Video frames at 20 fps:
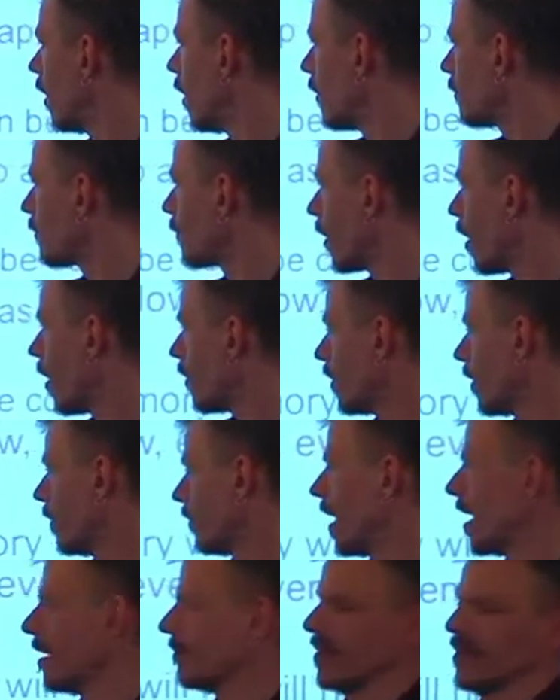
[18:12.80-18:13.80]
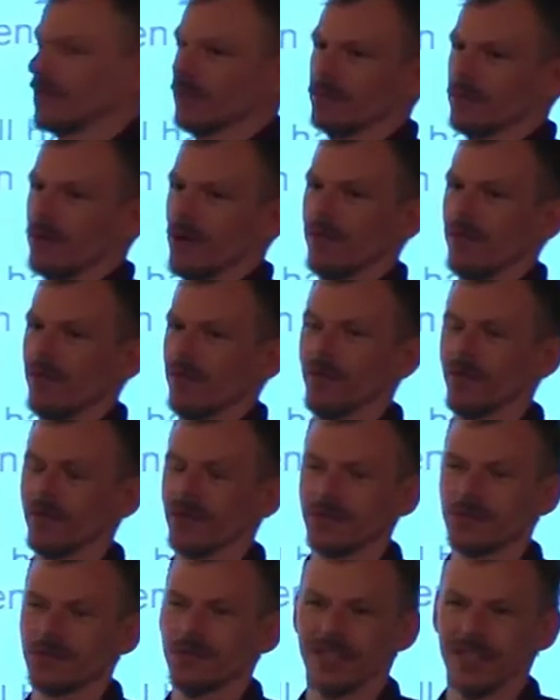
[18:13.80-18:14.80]
a problem. I mean, the problem of
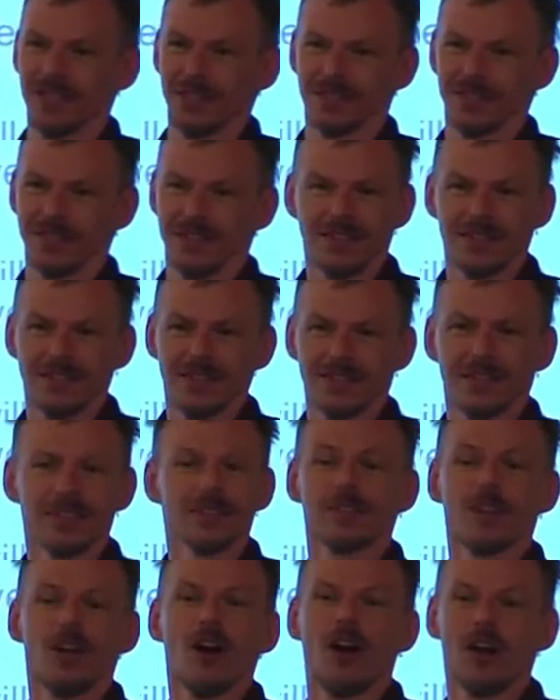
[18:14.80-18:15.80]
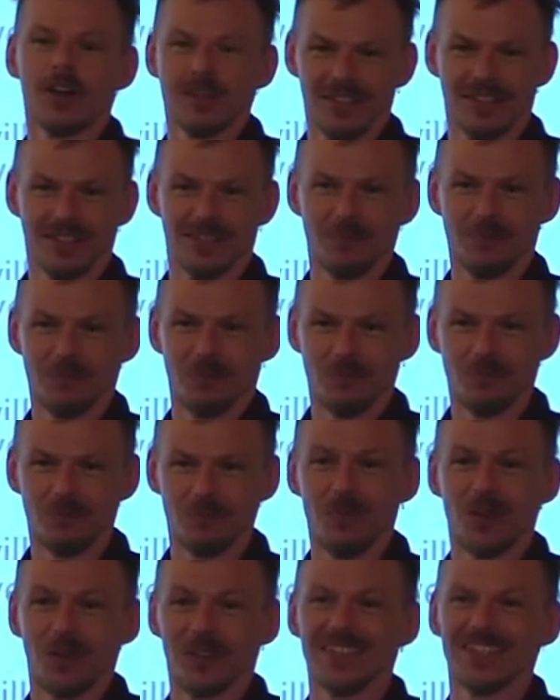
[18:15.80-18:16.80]
strings is larger than
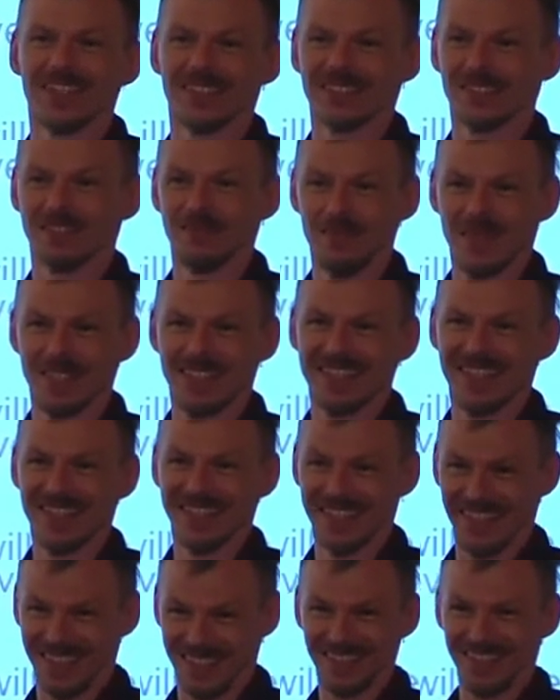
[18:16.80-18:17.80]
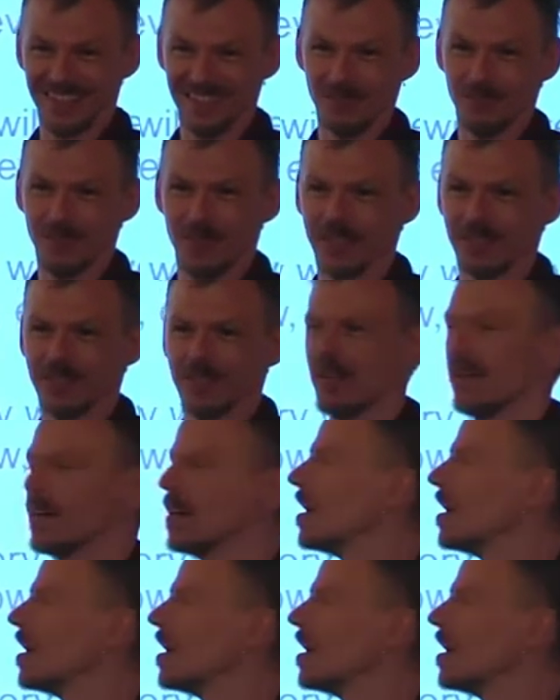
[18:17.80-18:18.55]
what this machine can do, but